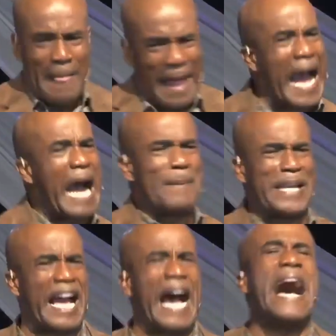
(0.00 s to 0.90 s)
I'm in
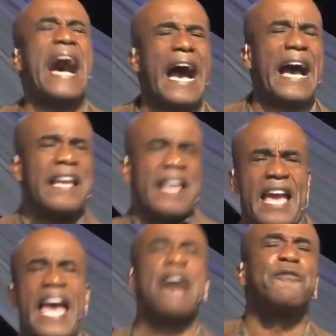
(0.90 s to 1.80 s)
high
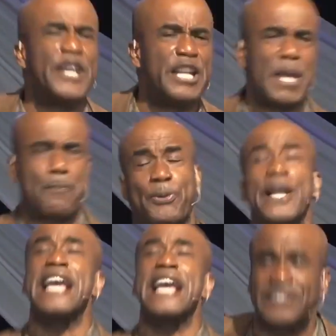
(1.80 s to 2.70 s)
heavenly
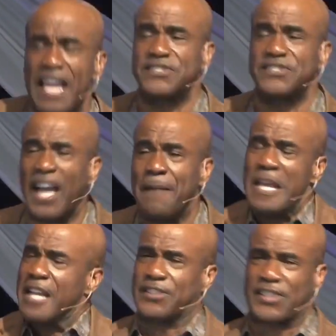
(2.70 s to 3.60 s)
places.
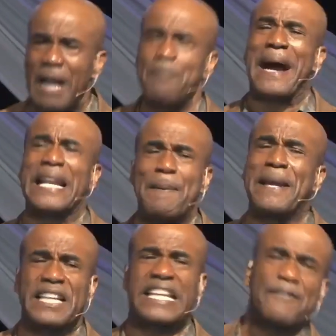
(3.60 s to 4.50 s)
Somebody
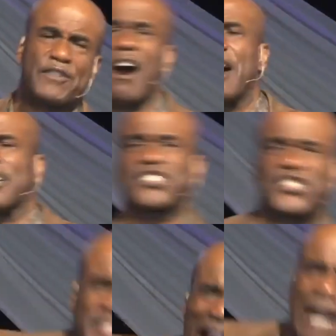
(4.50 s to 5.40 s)
better give God a
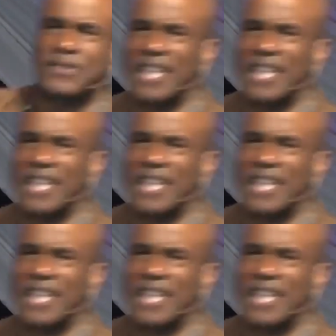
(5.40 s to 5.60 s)
shout.